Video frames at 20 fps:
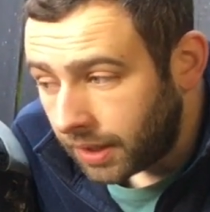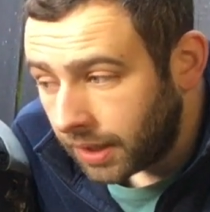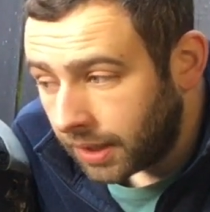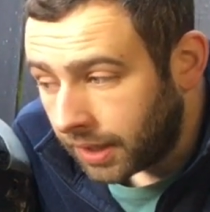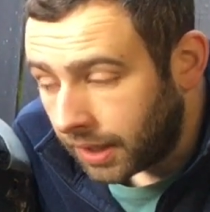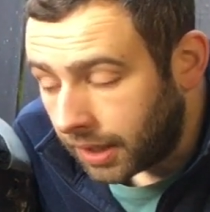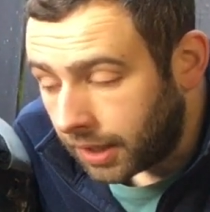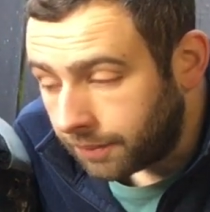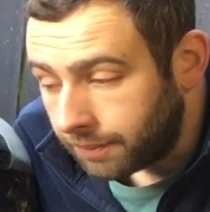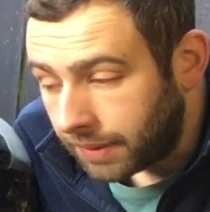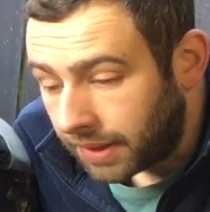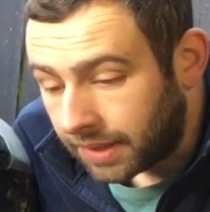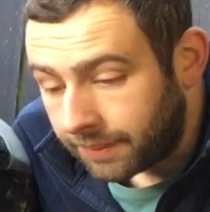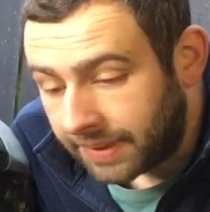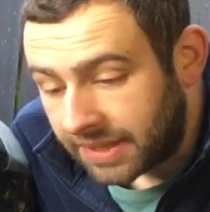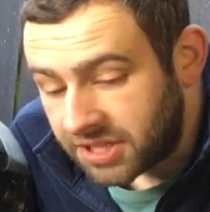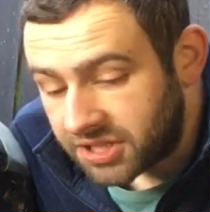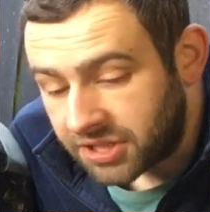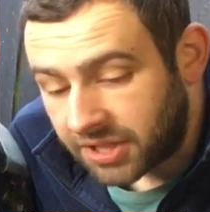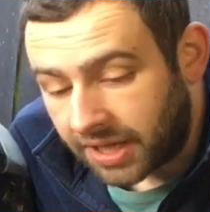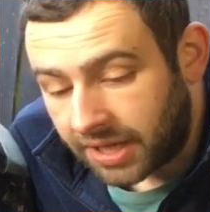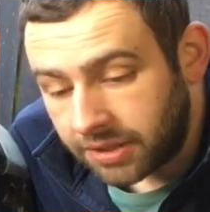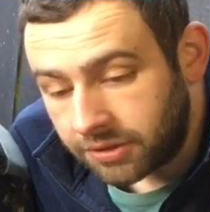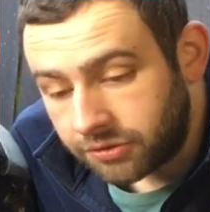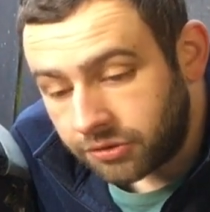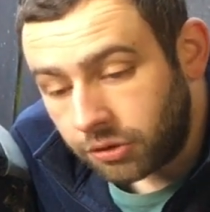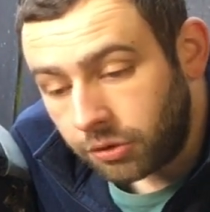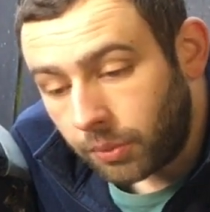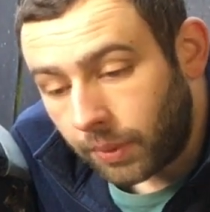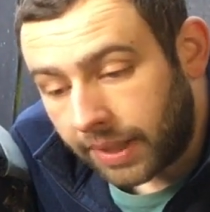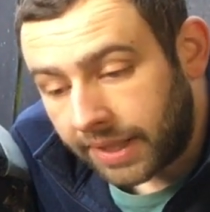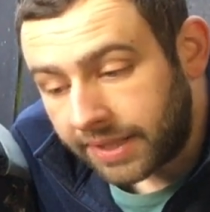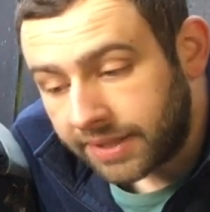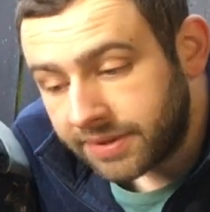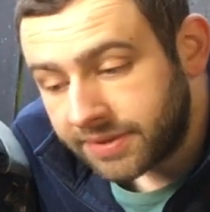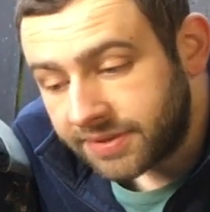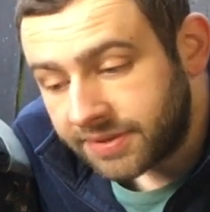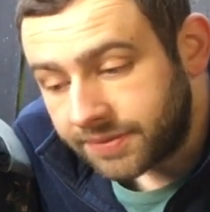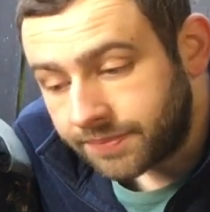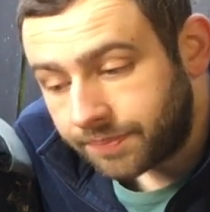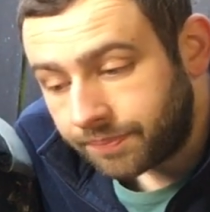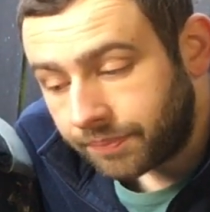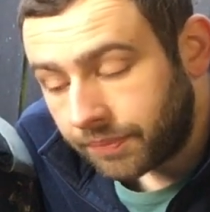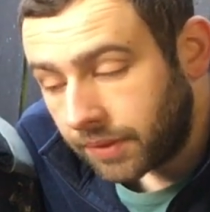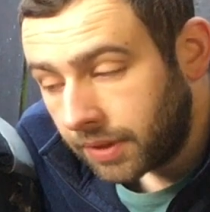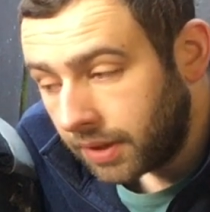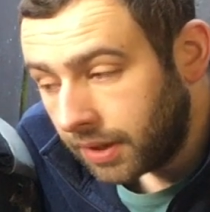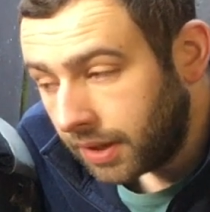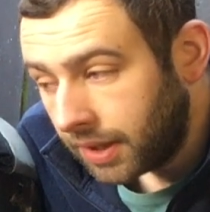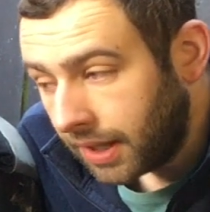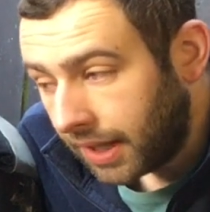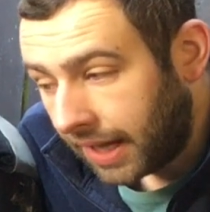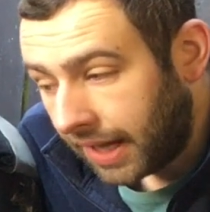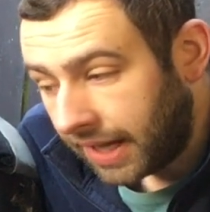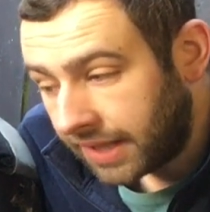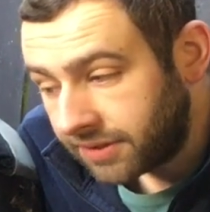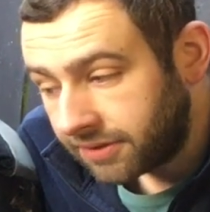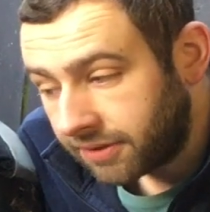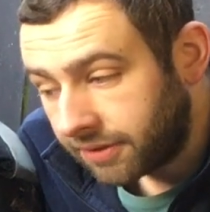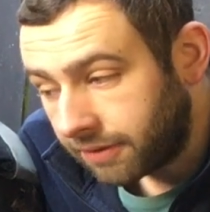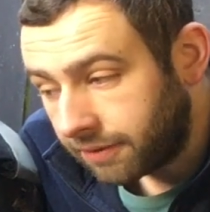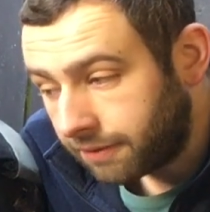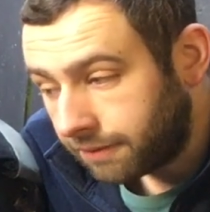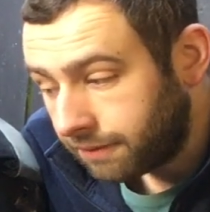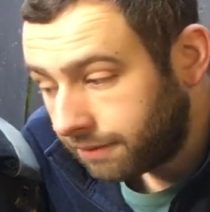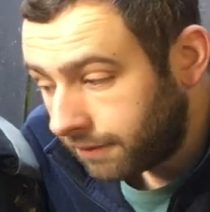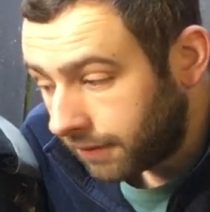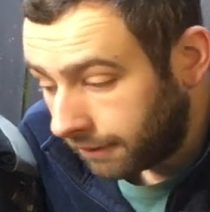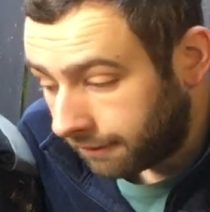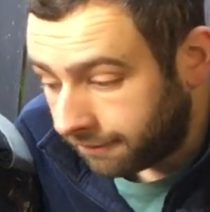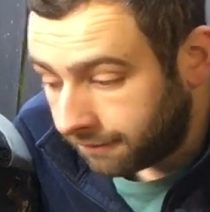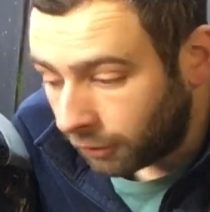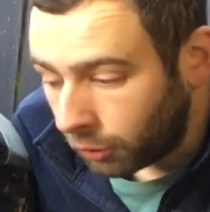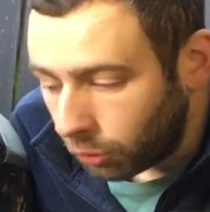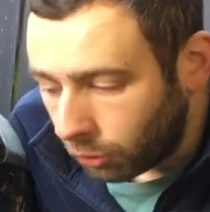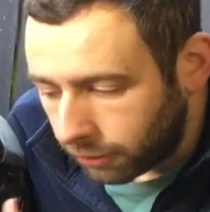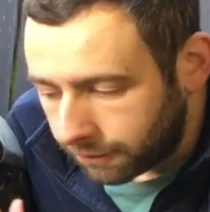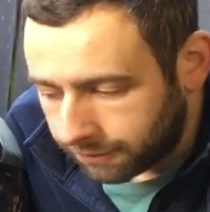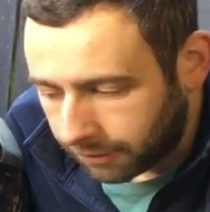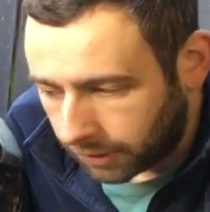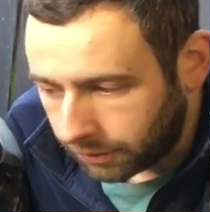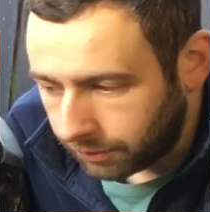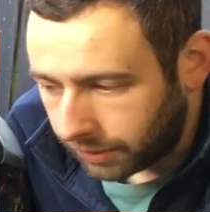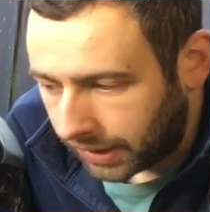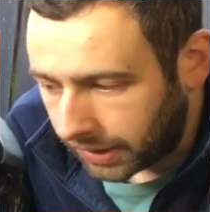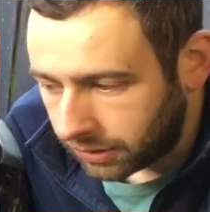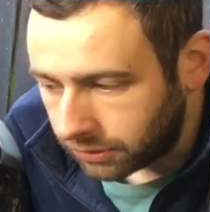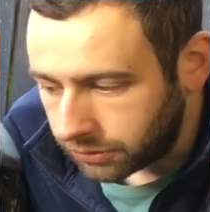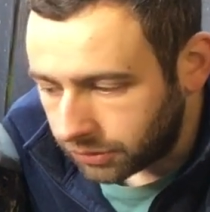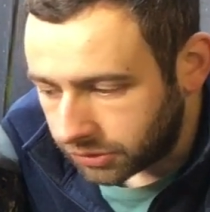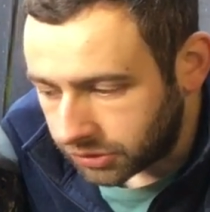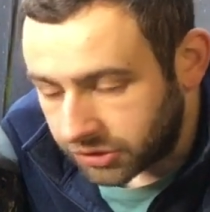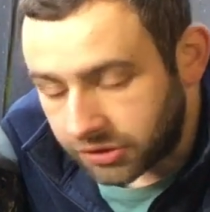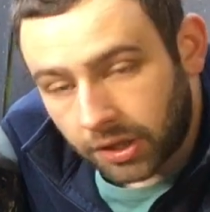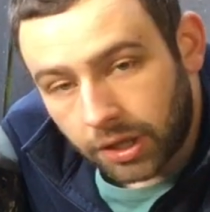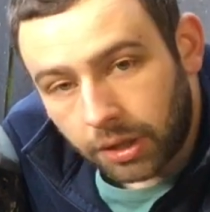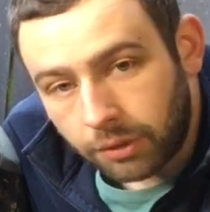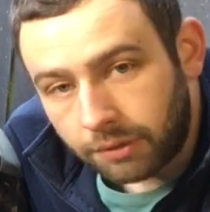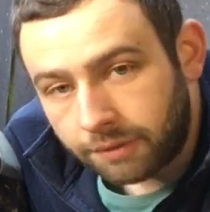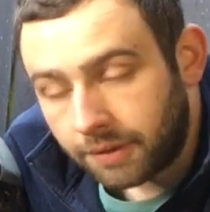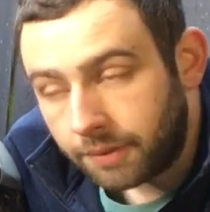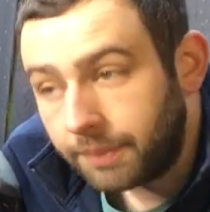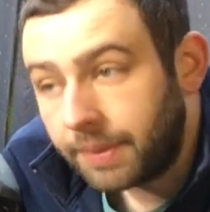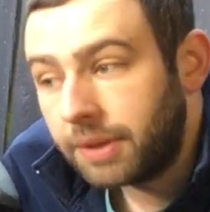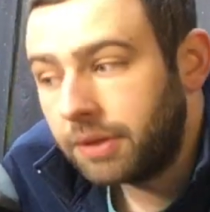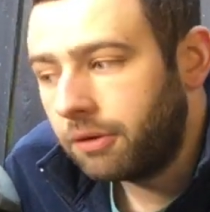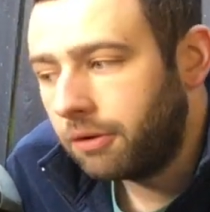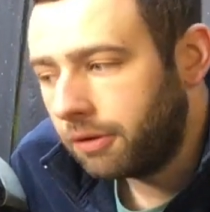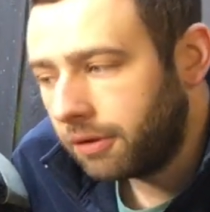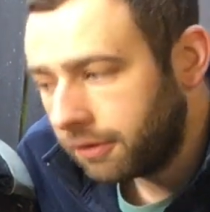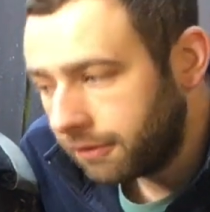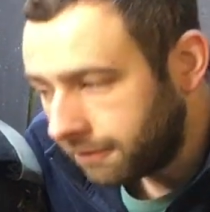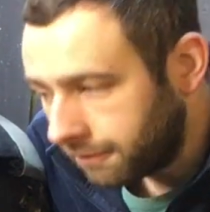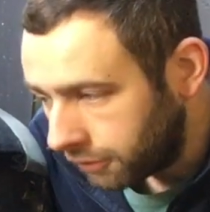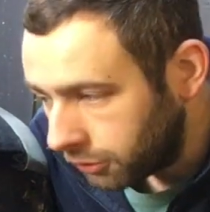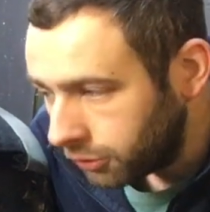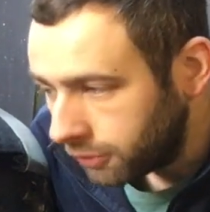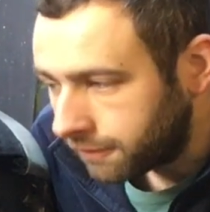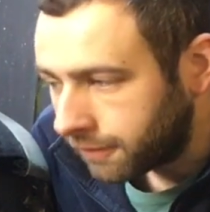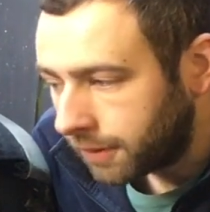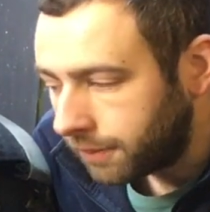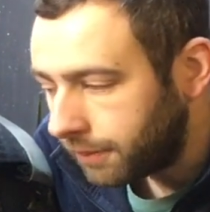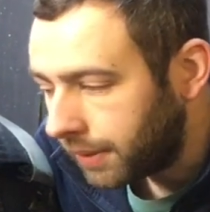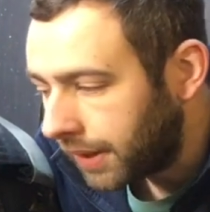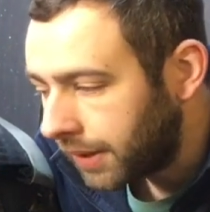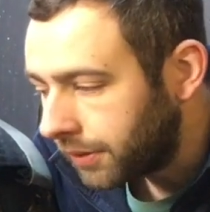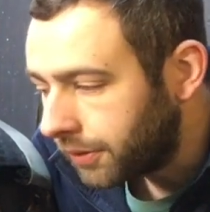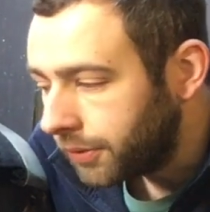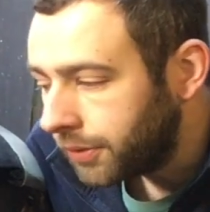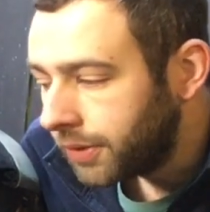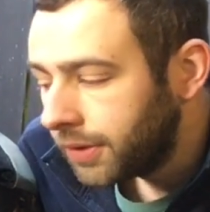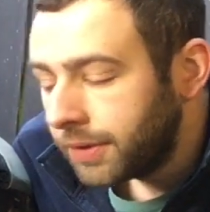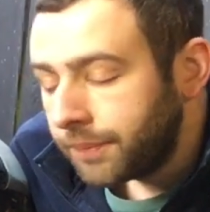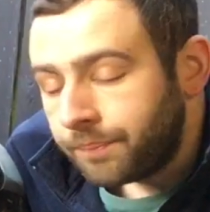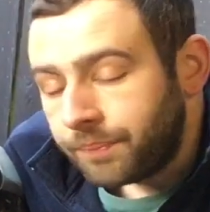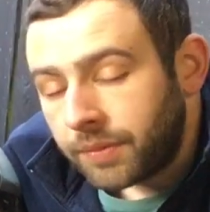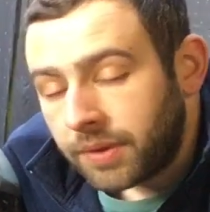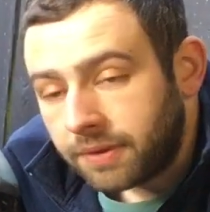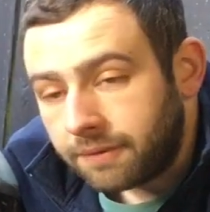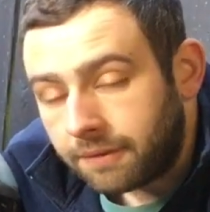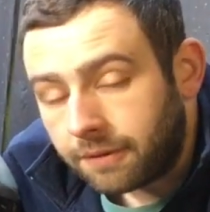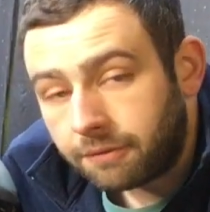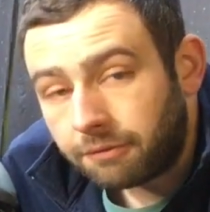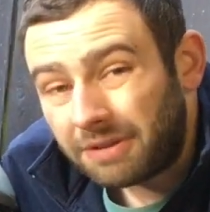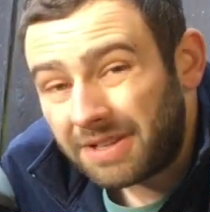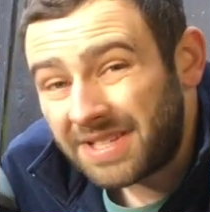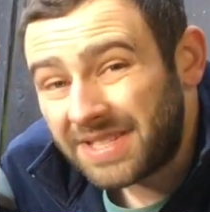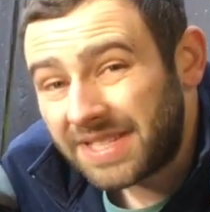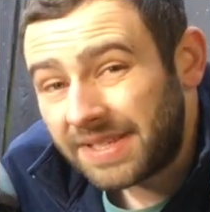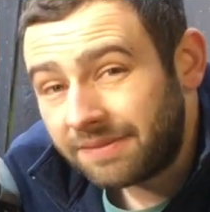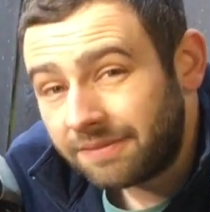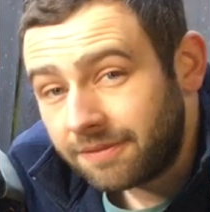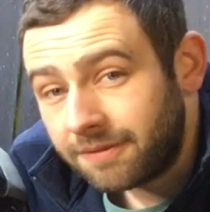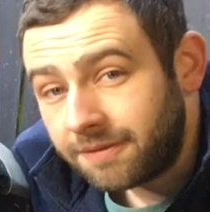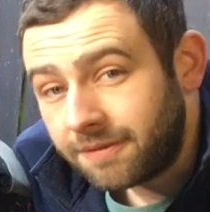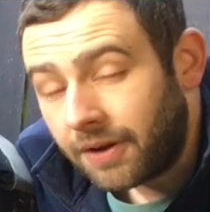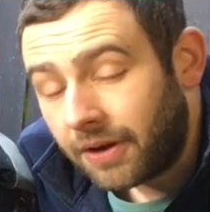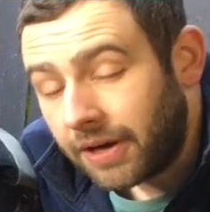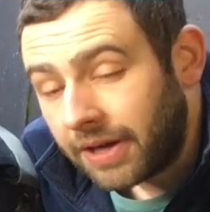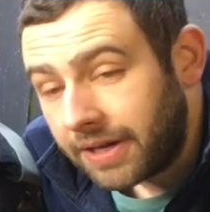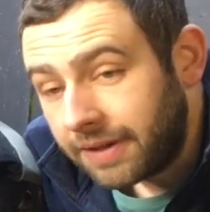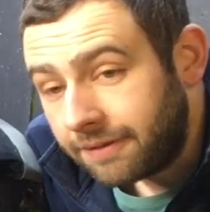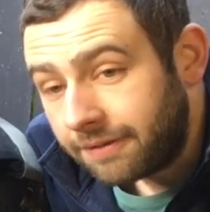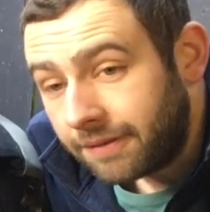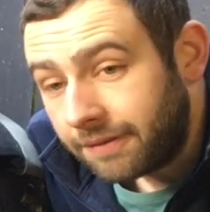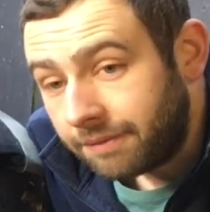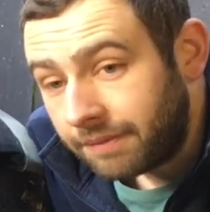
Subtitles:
and I managed to get the two wings and the full front panel, not just the lower front panel, the full front panel for 375.